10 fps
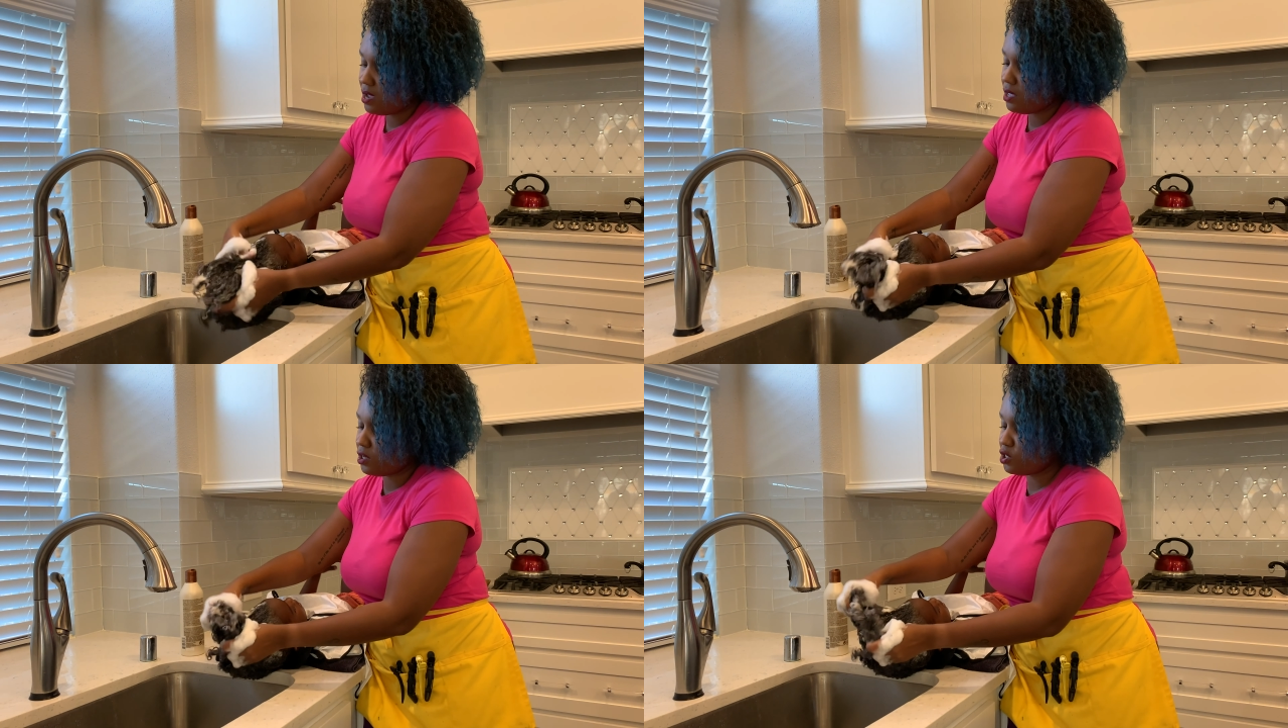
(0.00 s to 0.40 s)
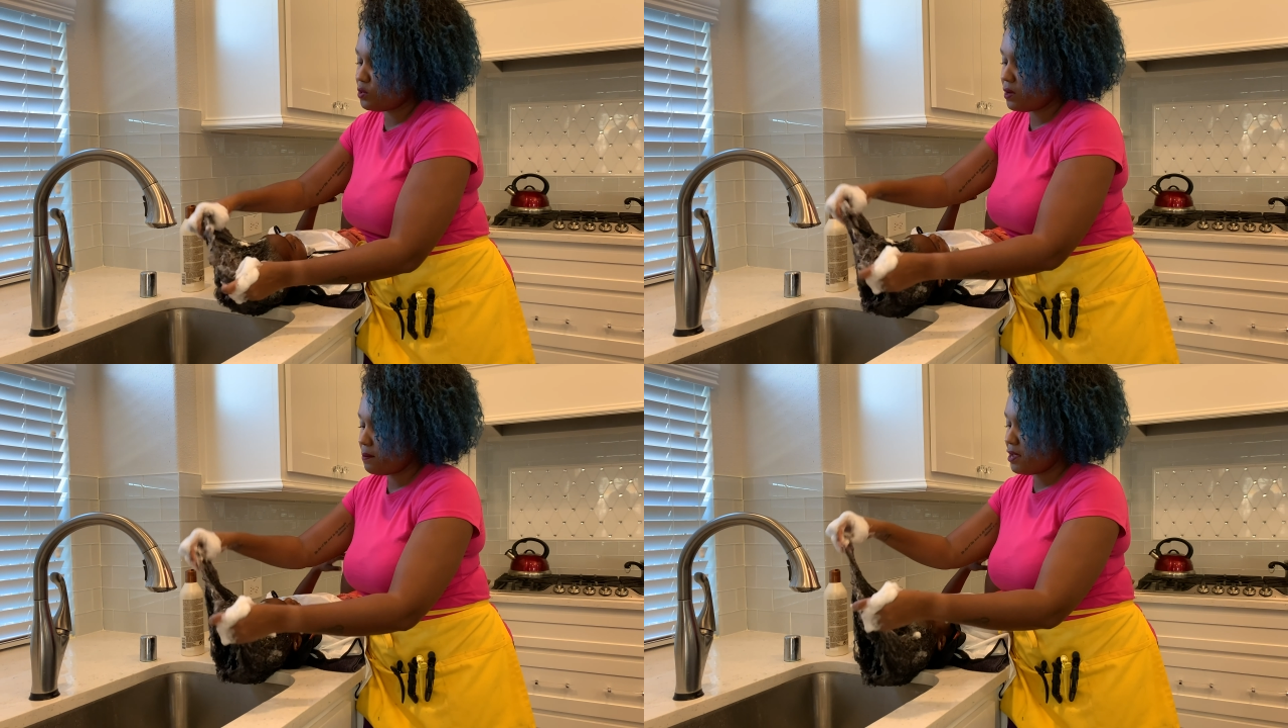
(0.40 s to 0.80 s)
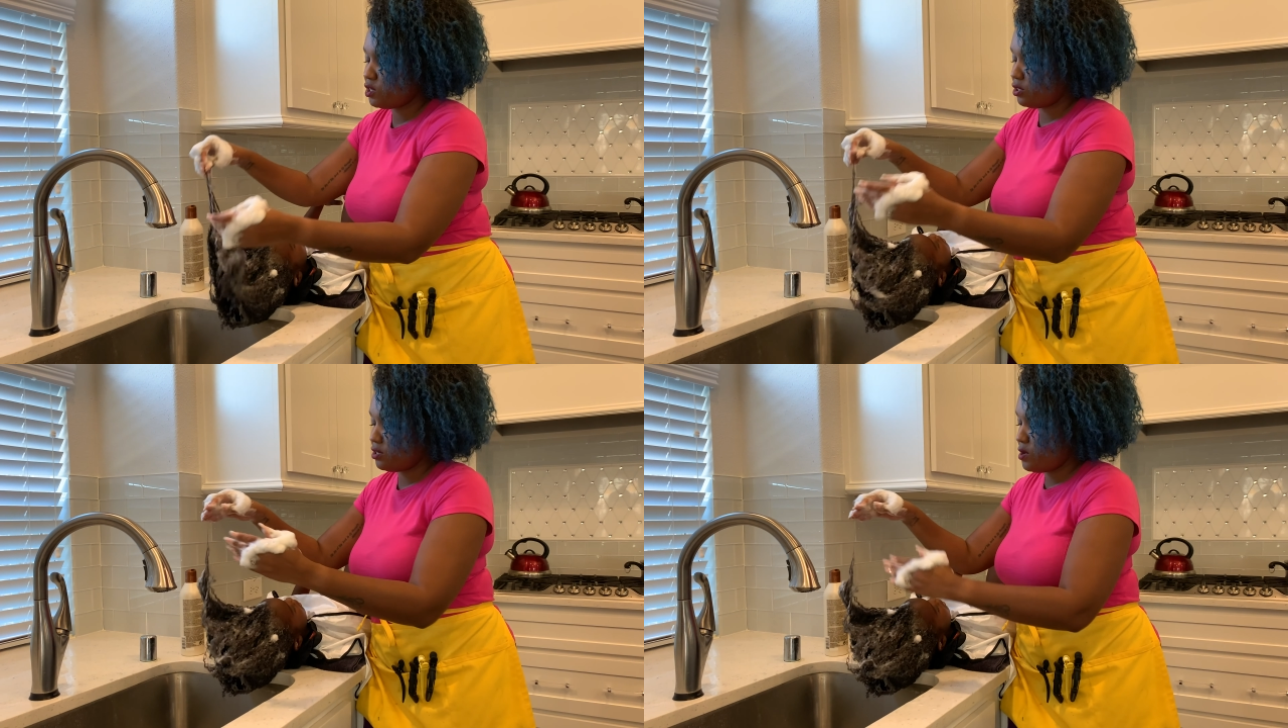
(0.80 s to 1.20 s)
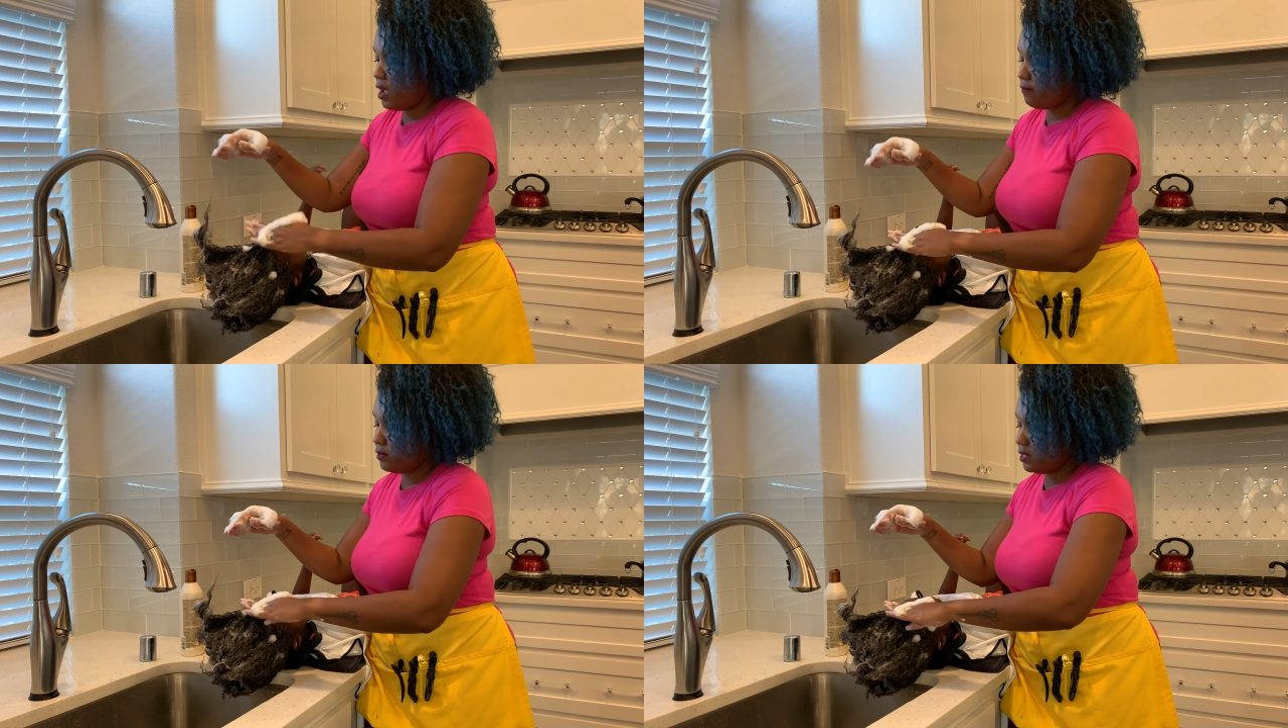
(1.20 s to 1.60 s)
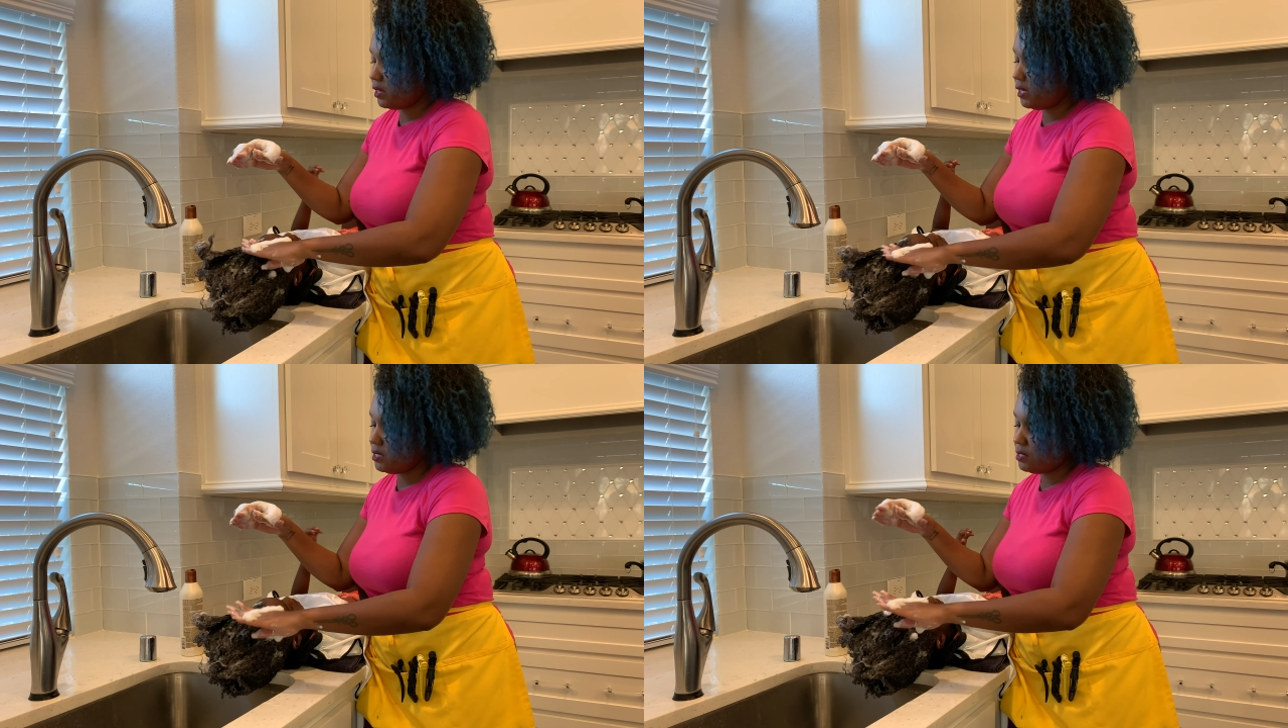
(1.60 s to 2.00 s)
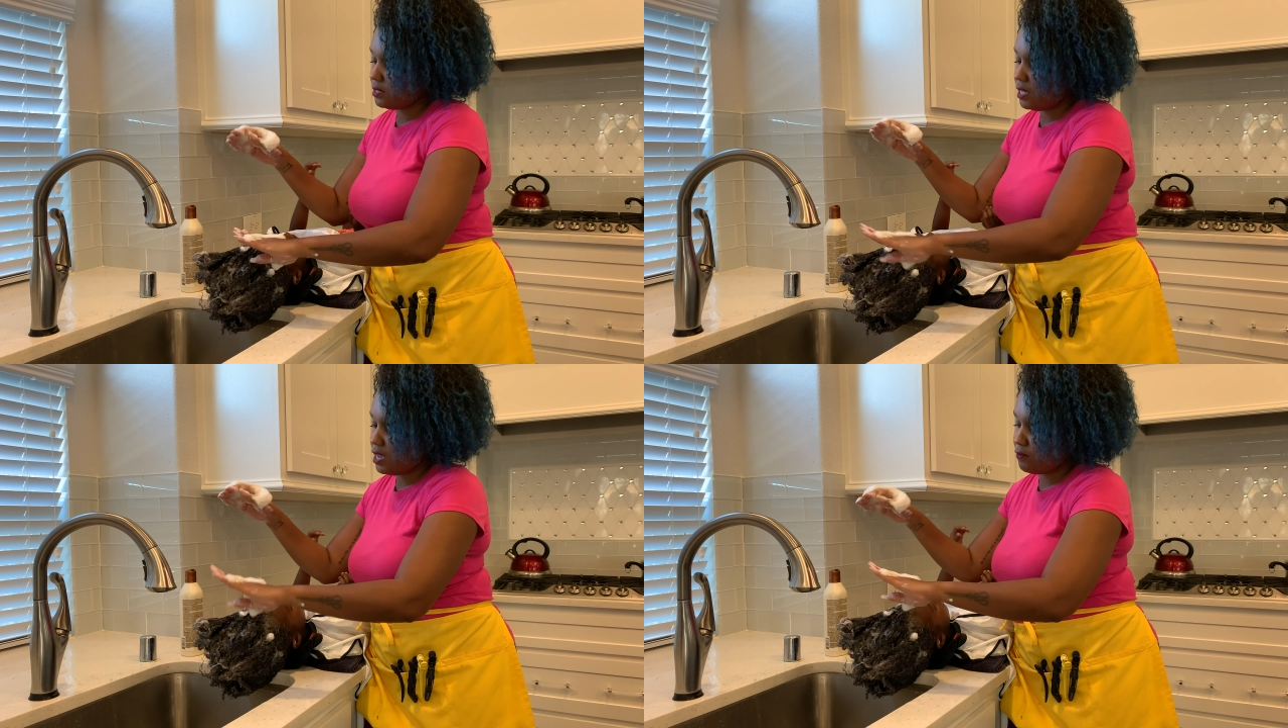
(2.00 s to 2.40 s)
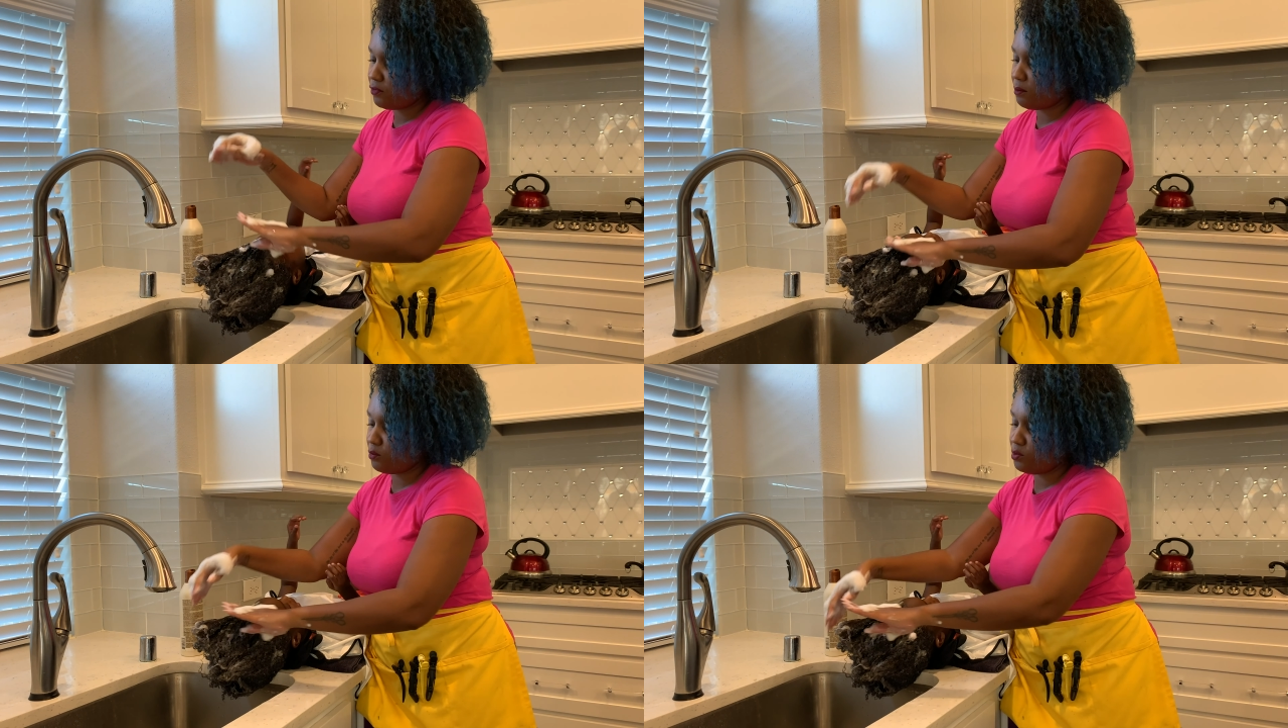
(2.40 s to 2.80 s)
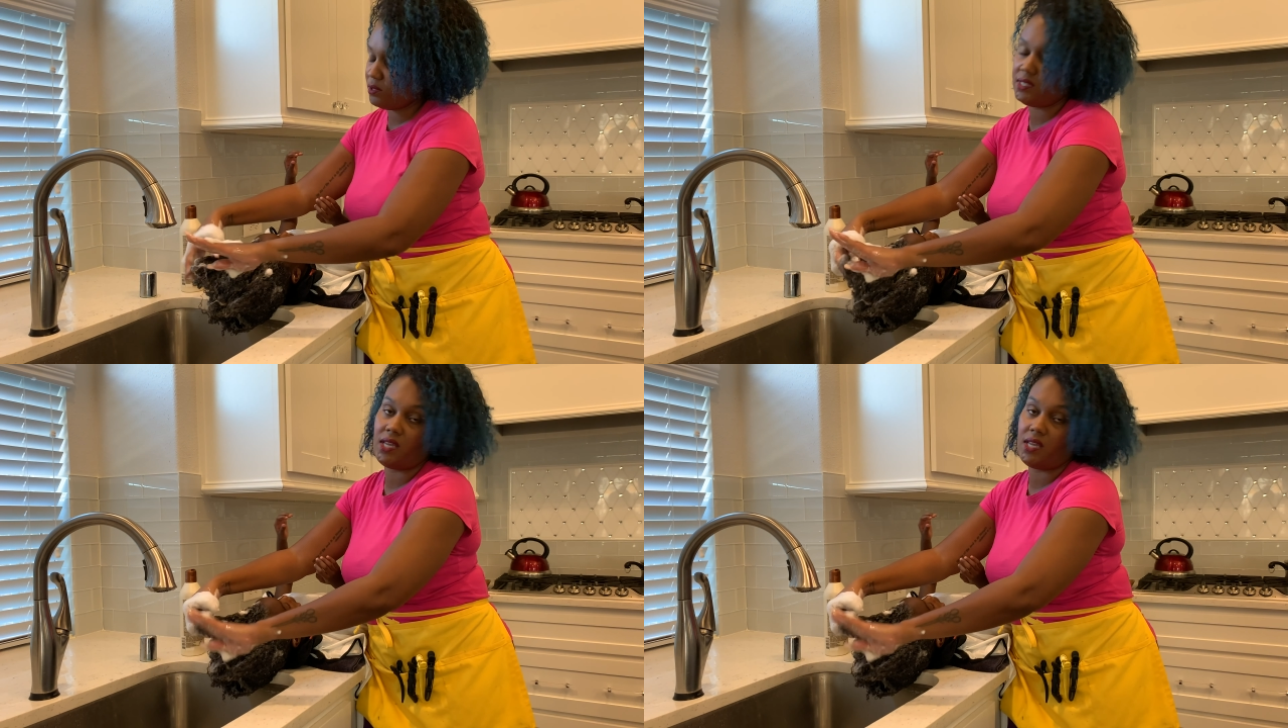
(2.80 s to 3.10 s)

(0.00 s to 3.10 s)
because you want to make sure you have a clean slate from root to